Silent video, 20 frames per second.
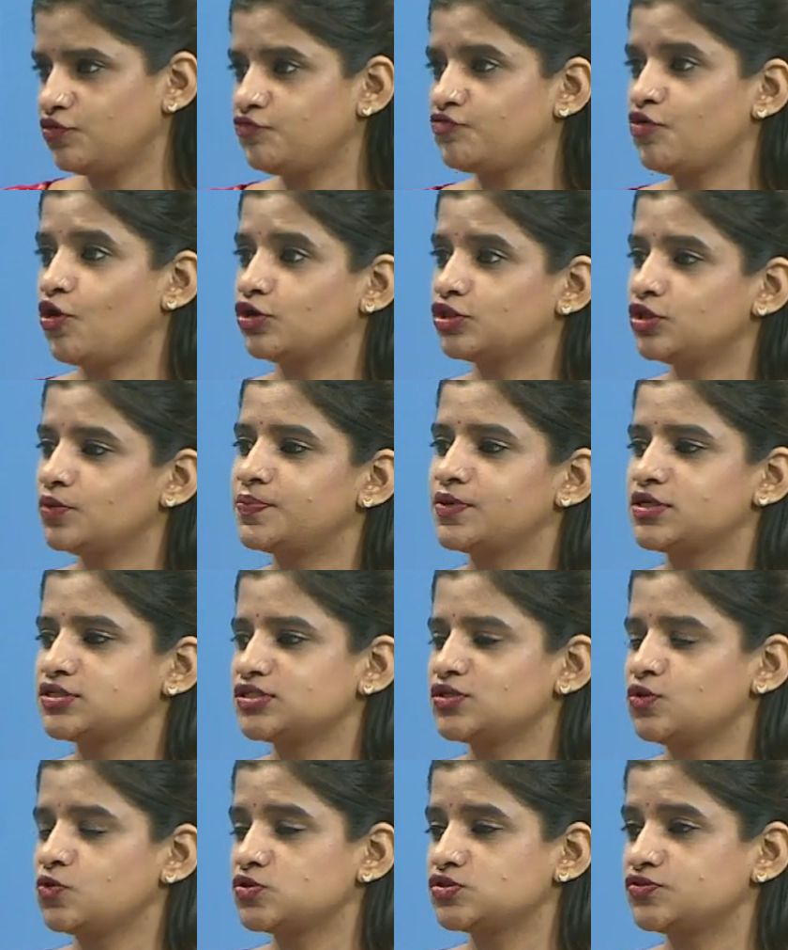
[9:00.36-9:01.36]
for the
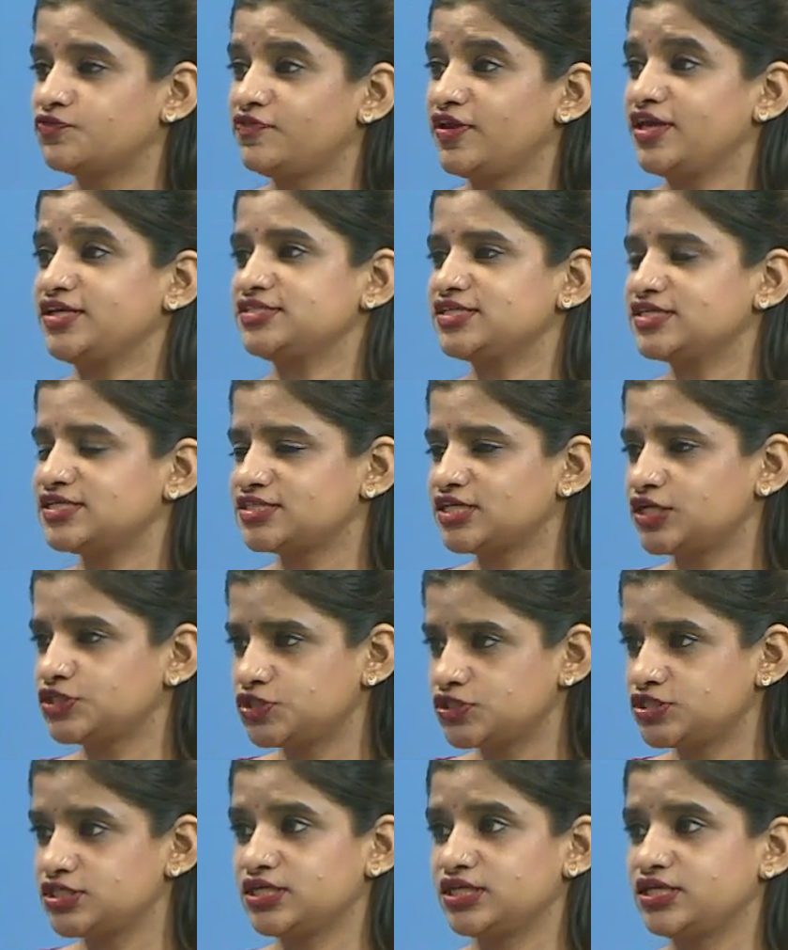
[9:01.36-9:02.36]
person who's facing such
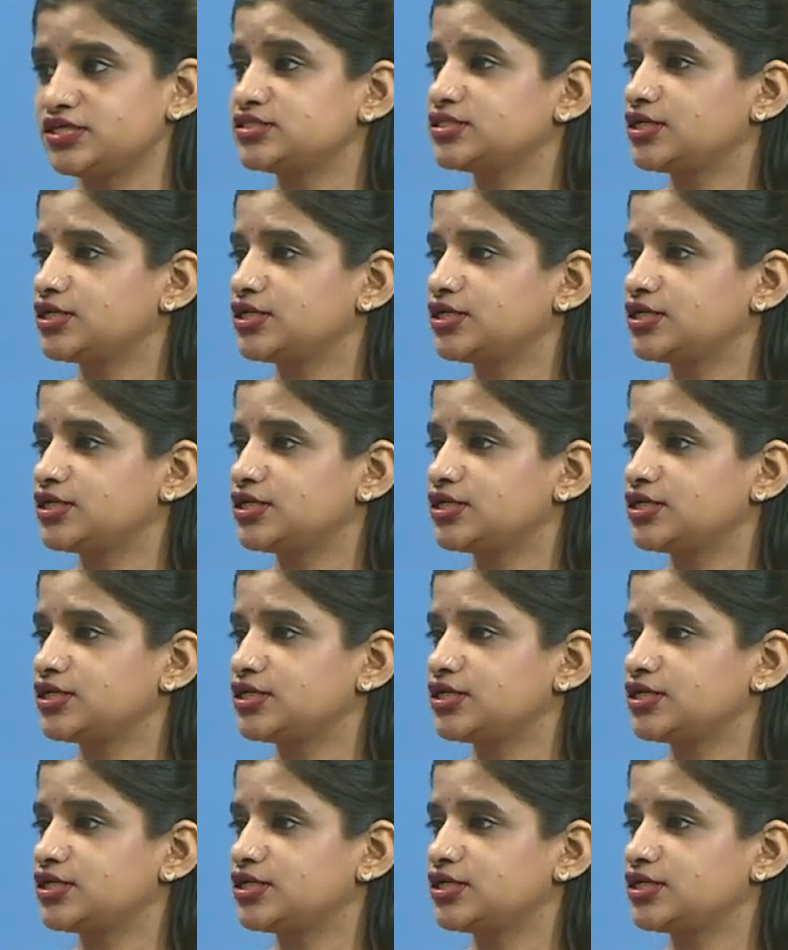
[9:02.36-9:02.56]
a serious